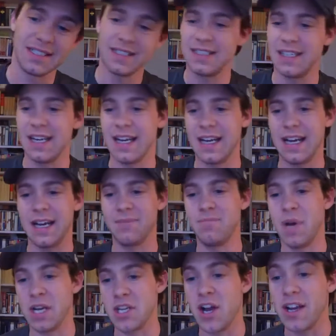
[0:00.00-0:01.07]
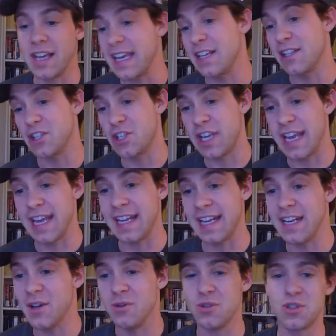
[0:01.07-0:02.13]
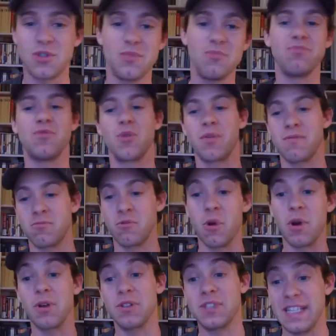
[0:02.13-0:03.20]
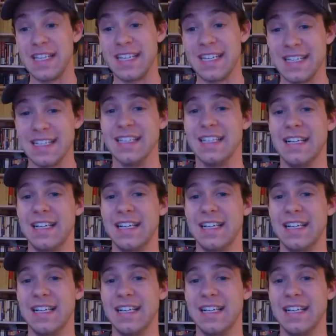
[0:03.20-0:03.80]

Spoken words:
a young English kid who's sort of royalty, and